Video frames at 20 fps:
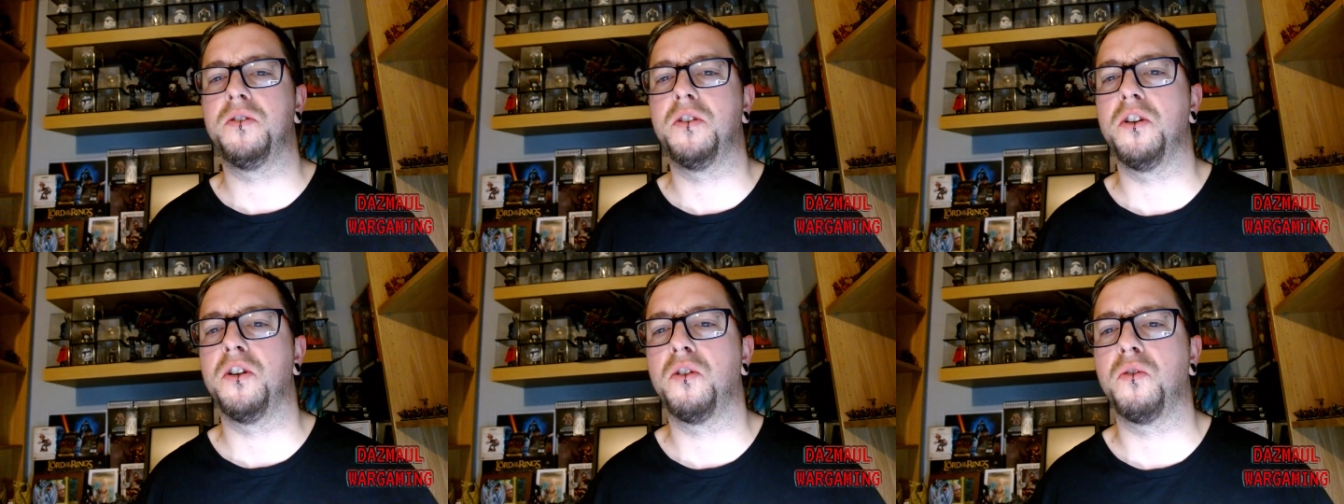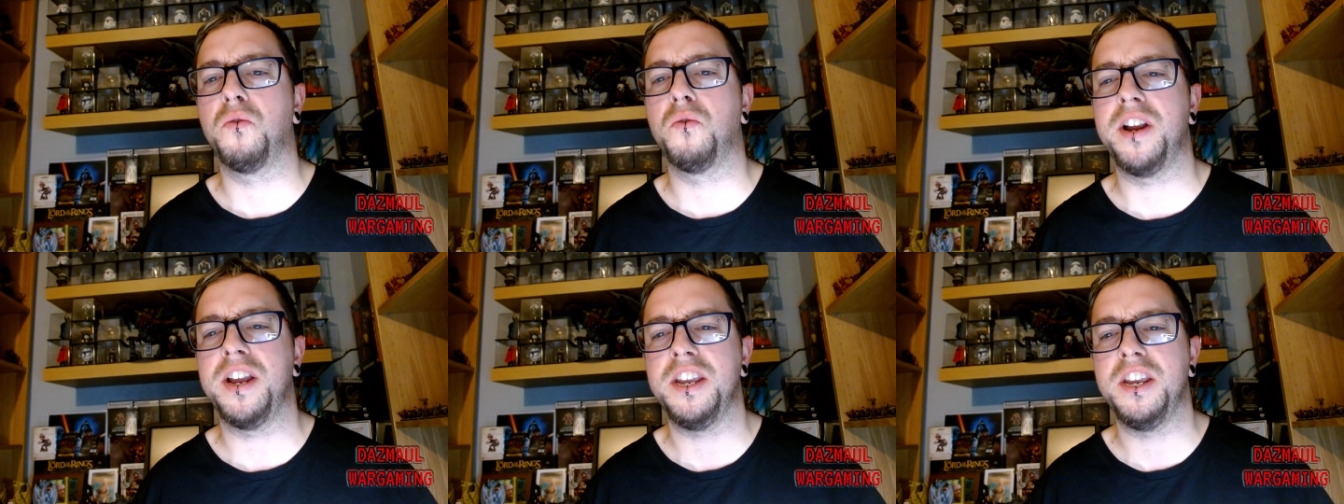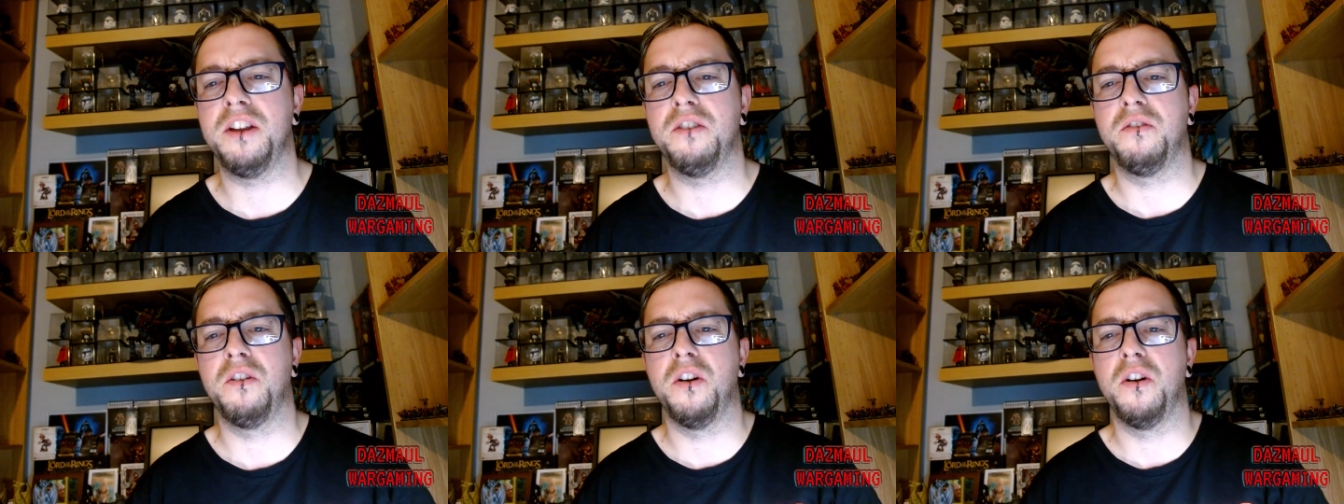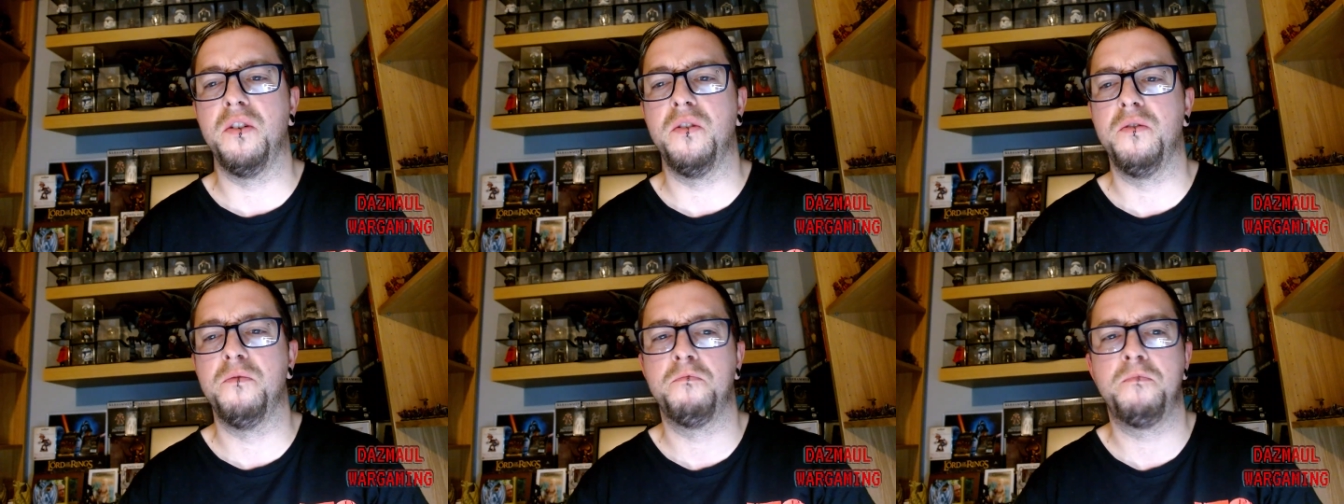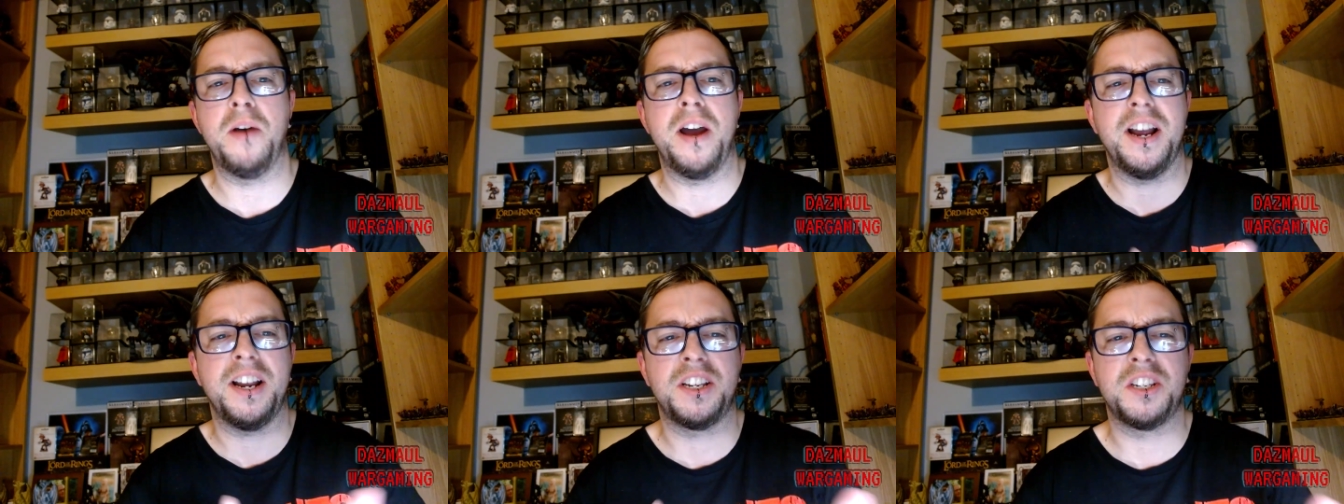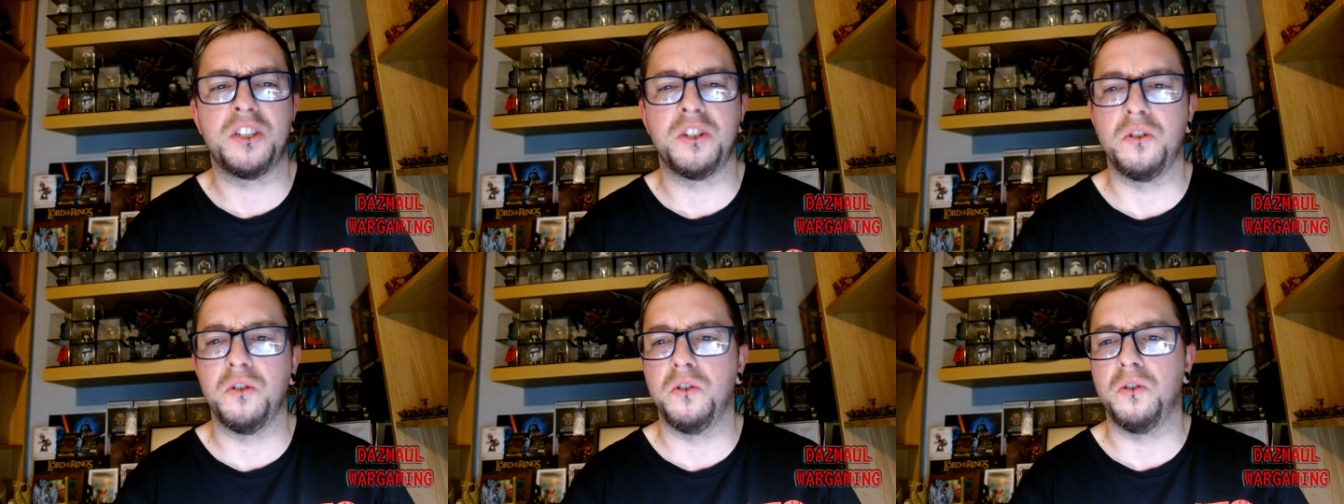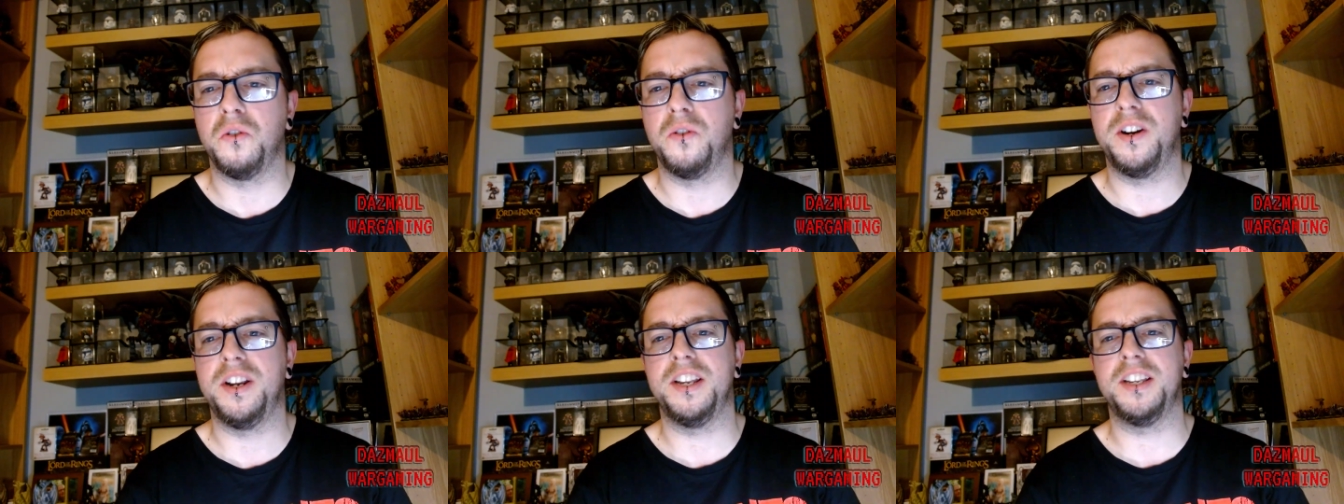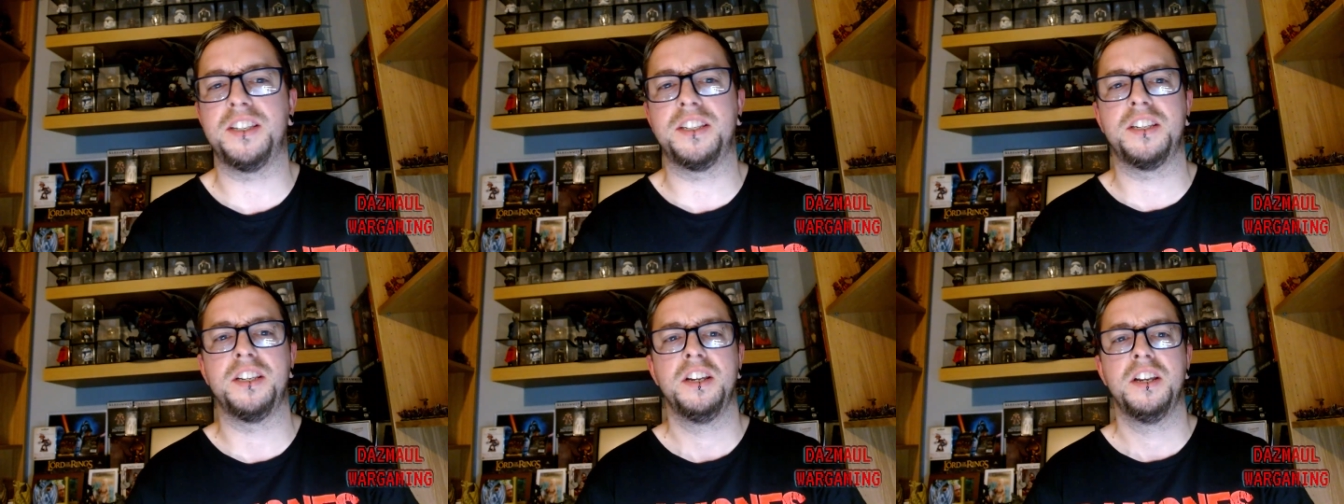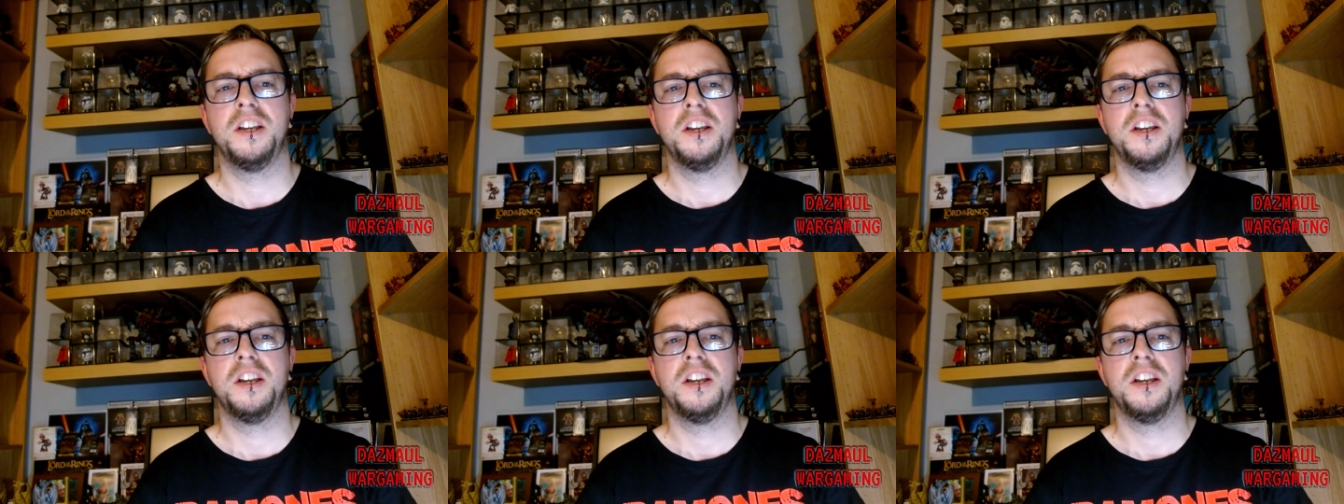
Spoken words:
can create your own backstories,